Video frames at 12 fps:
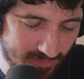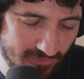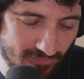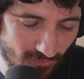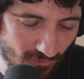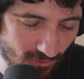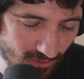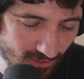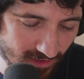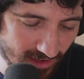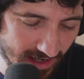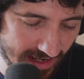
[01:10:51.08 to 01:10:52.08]

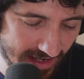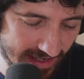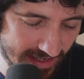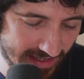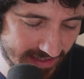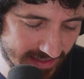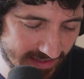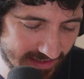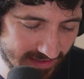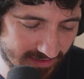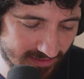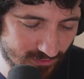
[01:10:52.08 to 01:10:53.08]
Before
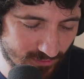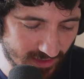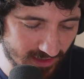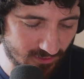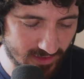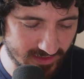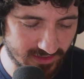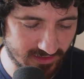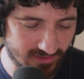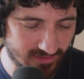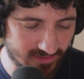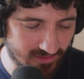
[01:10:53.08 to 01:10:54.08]
I do that
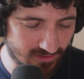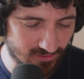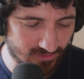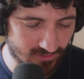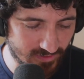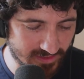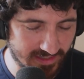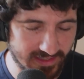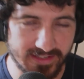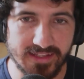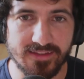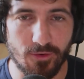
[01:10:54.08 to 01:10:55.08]
question or we start
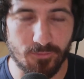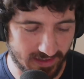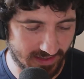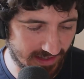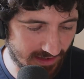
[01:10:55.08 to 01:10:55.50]
that topic,